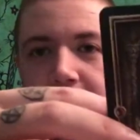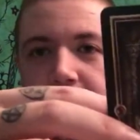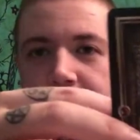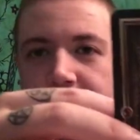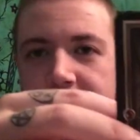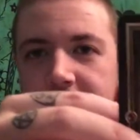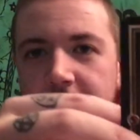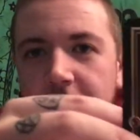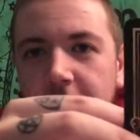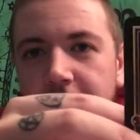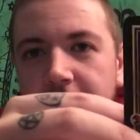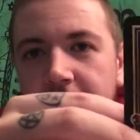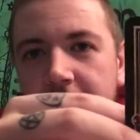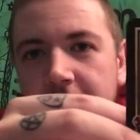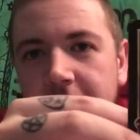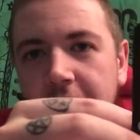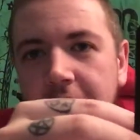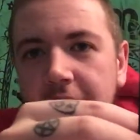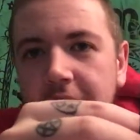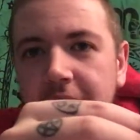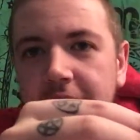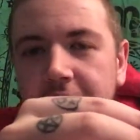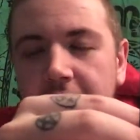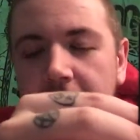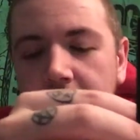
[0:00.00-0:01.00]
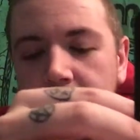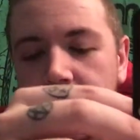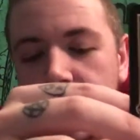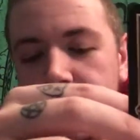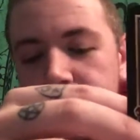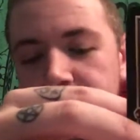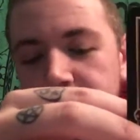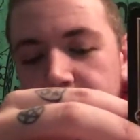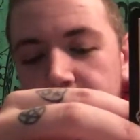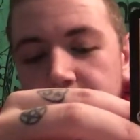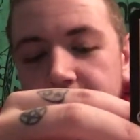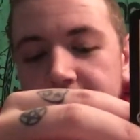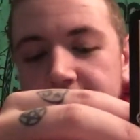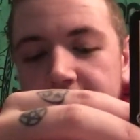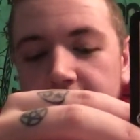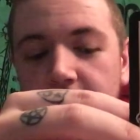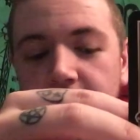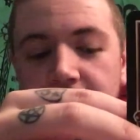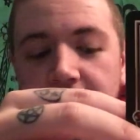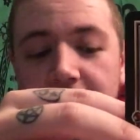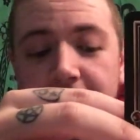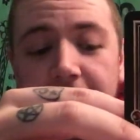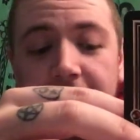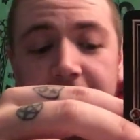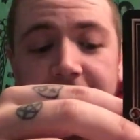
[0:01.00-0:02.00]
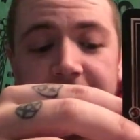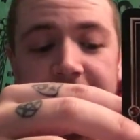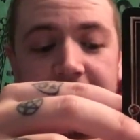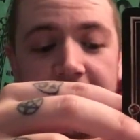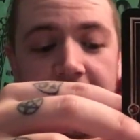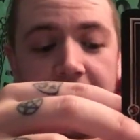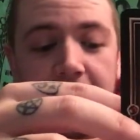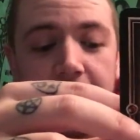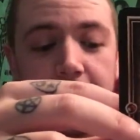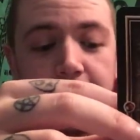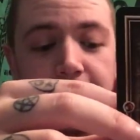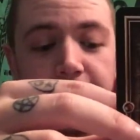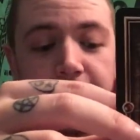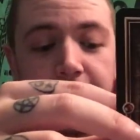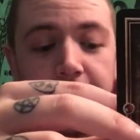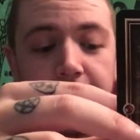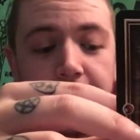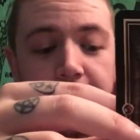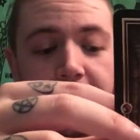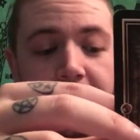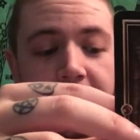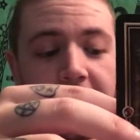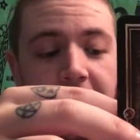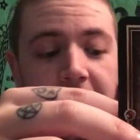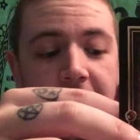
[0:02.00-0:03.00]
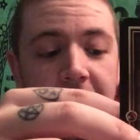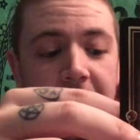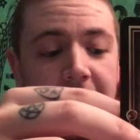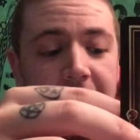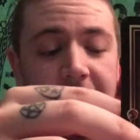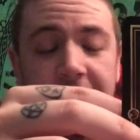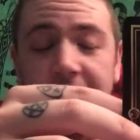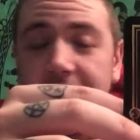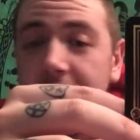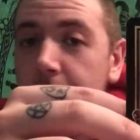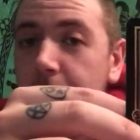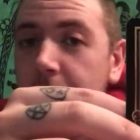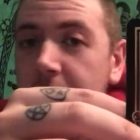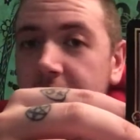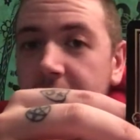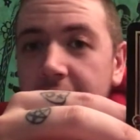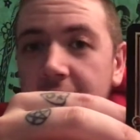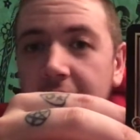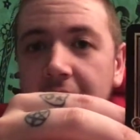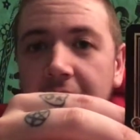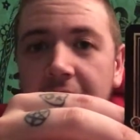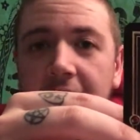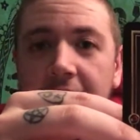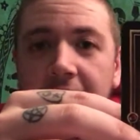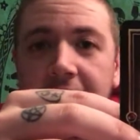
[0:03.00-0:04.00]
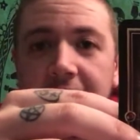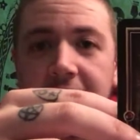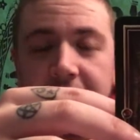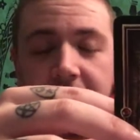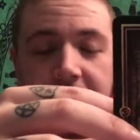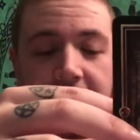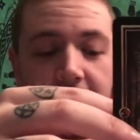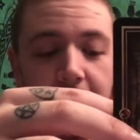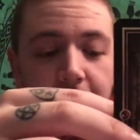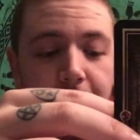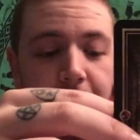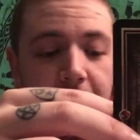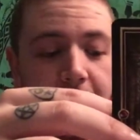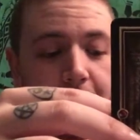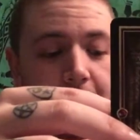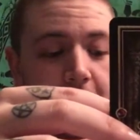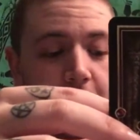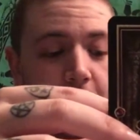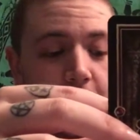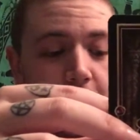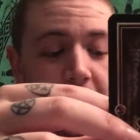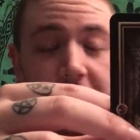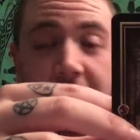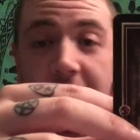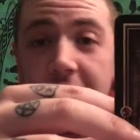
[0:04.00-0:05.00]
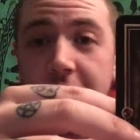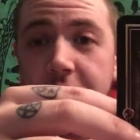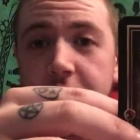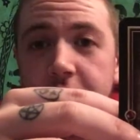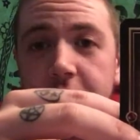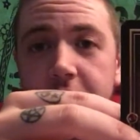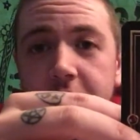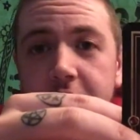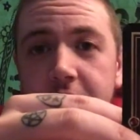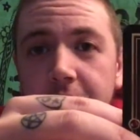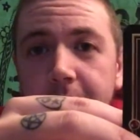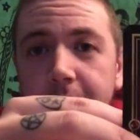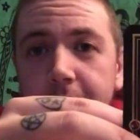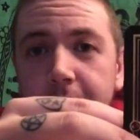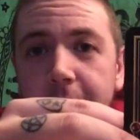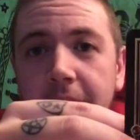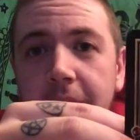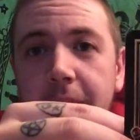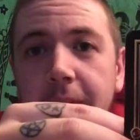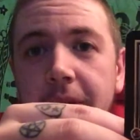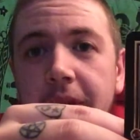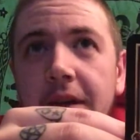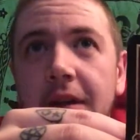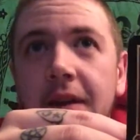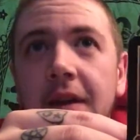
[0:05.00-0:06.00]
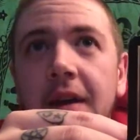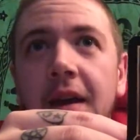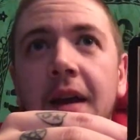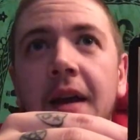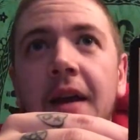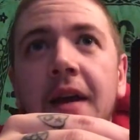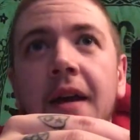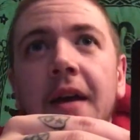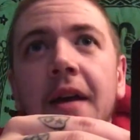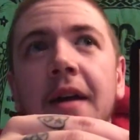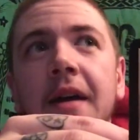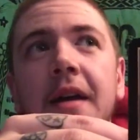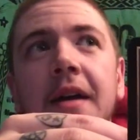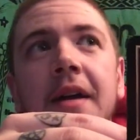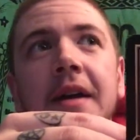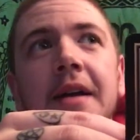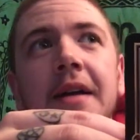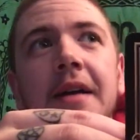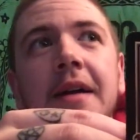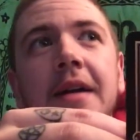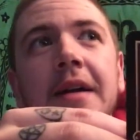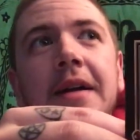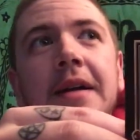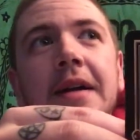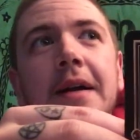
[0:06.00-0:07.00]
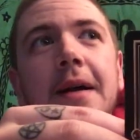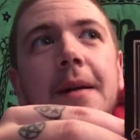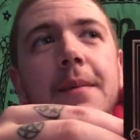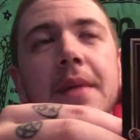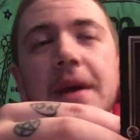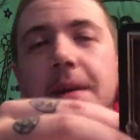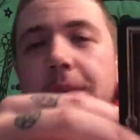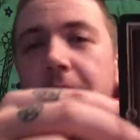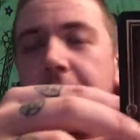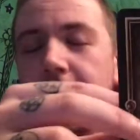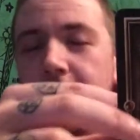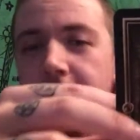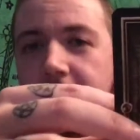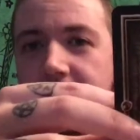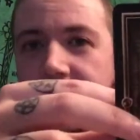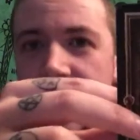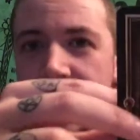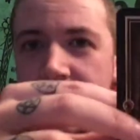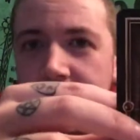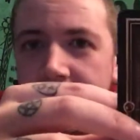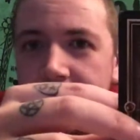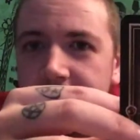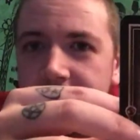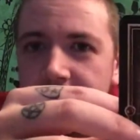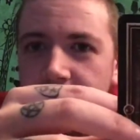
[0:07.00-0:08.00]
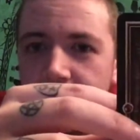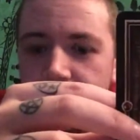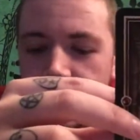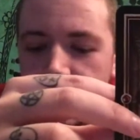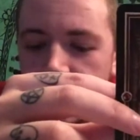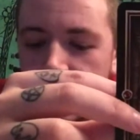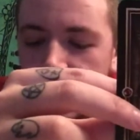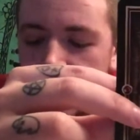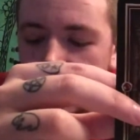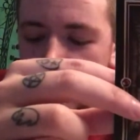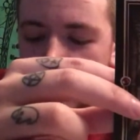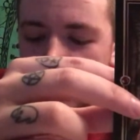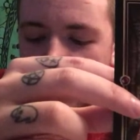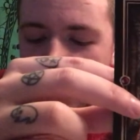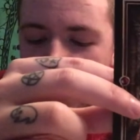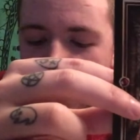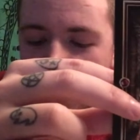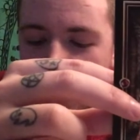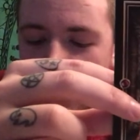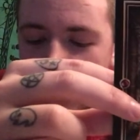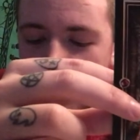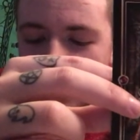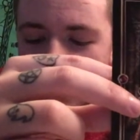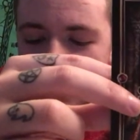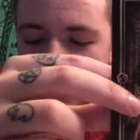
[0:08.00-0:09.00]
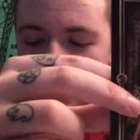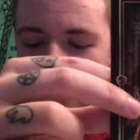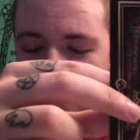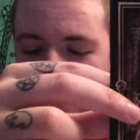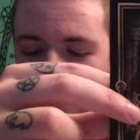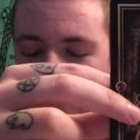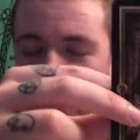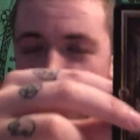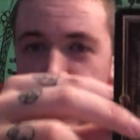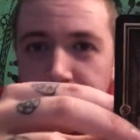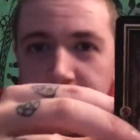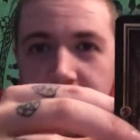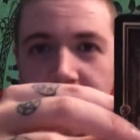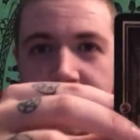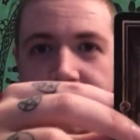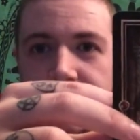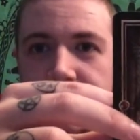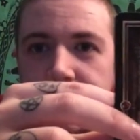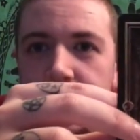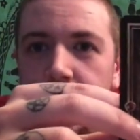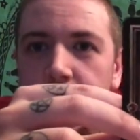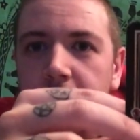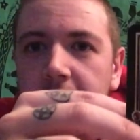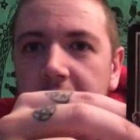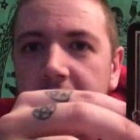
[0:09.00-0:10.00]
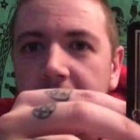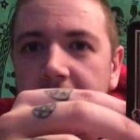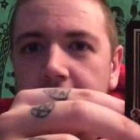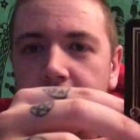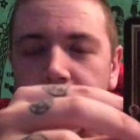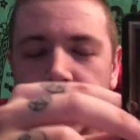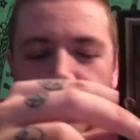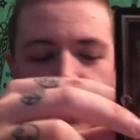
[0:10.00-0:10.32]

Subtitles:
yourself, having to stand up for yourself, having to stand up for something, an idea, maybe a relationship, maybe you're dating someone that your friends don't like or